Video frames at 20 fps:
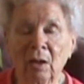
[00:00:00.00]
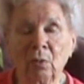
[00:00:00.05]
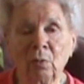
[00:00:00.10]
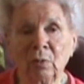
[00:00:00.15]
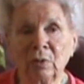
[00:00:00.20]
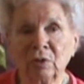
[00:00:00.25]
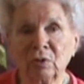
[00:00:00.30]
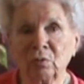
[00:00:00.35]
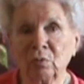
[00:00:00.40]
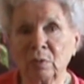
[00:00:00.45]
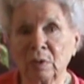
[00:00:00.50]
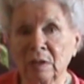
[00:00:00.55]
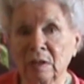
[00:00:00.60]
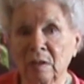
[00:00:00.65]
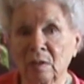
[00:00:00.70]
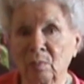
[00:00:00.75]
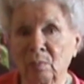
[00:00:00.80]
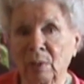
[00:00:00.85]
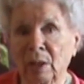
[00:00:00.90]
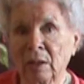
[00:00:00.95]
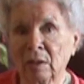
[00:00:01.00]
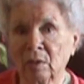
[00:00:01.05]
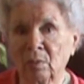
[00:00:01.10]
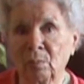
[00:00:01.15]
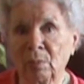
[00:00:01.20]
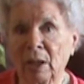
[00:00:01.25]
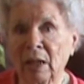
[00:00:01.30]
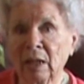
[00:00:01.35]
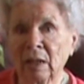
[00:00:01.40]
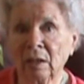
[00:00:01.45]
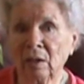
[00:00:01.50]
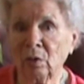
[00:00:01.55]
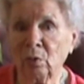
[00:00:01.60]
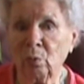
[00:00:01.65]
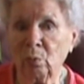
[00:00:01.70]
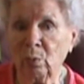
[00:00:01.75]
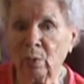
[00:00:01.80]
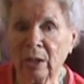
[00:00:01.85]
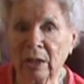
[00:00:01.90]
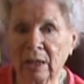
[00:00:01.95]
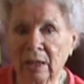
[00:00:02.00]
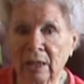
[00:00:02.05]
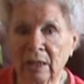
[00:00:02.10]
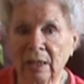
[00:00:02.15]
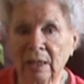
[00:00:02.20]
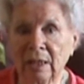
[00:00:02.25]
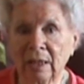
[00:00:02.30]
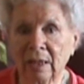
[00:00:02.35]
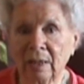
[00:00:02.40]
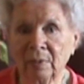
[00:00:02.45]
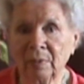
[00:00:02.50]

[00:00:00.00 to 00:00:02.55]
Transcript: which was about a mile away,